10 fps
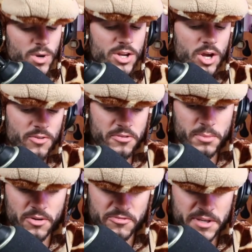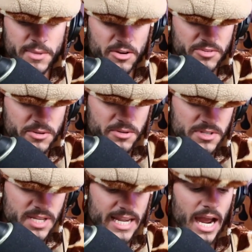want to know from our female
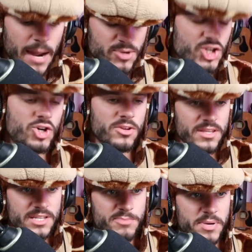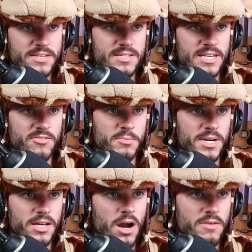viewers. Like, I'm sure that this pisses
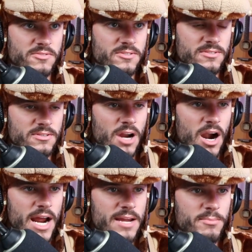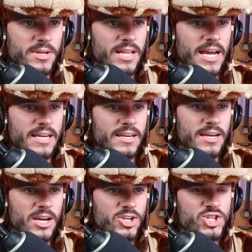everybody off. All right, but like,
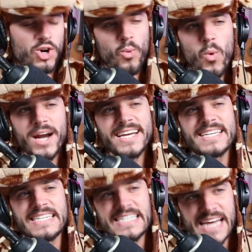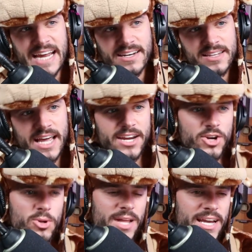to what extent? Like, are
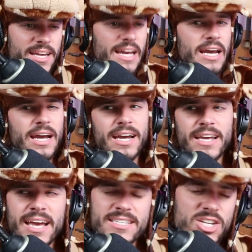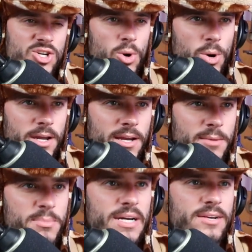you like, yeah, it's
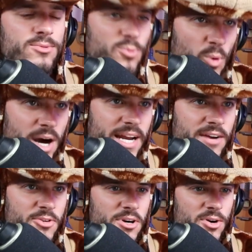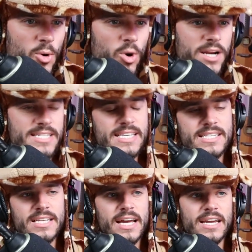annoying, but whatever? Or is
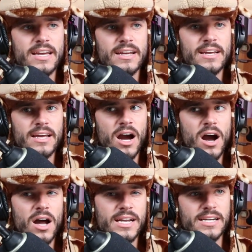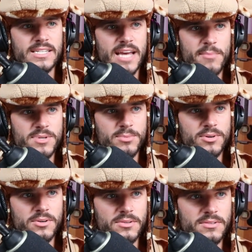this like
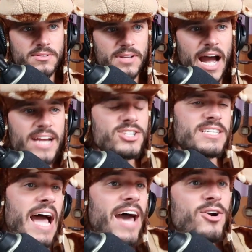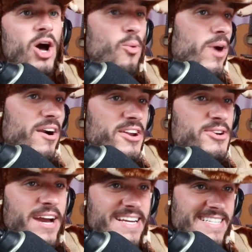unacceptable? I don't know, where are
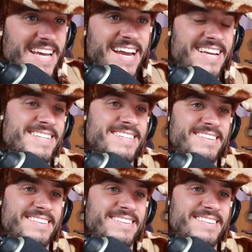you guys at? Because